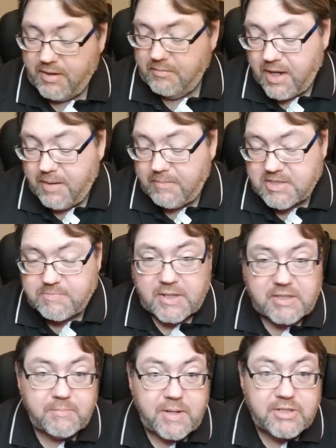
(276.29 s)
Expect
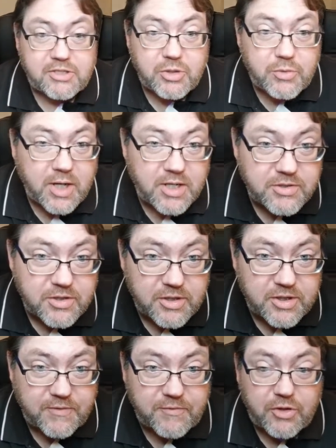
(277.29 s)
to pay 200.
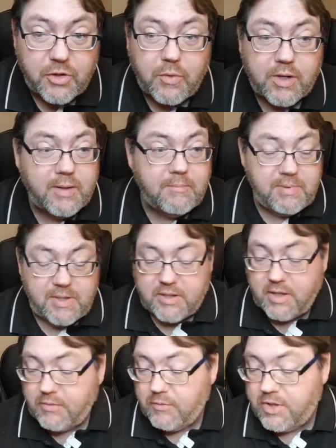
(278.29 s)
If you don't want to bid
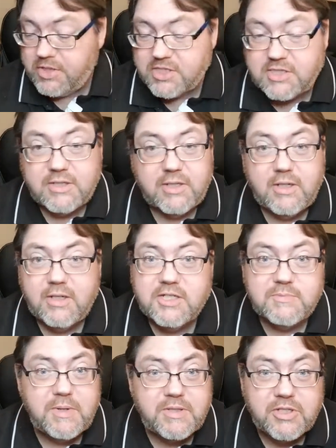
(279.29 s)
on one, just
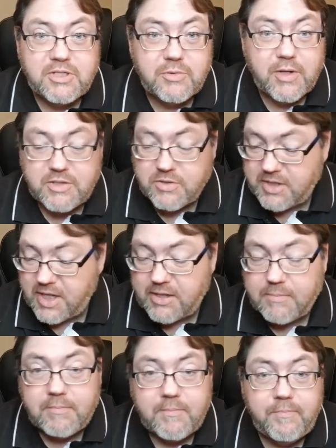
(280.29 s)
spend the 200, get
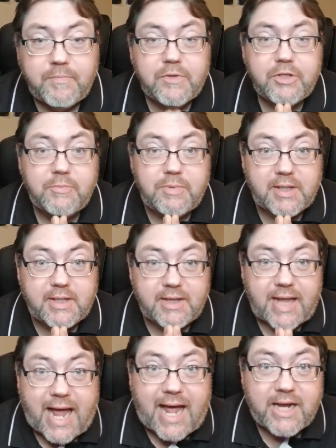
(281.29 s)
them. You'd be
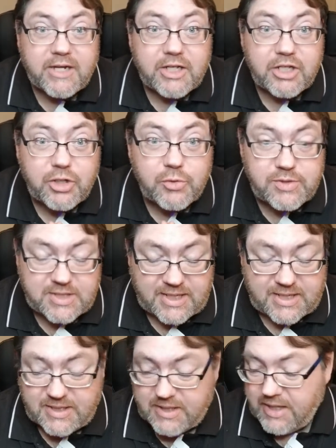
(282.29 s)
glad you did.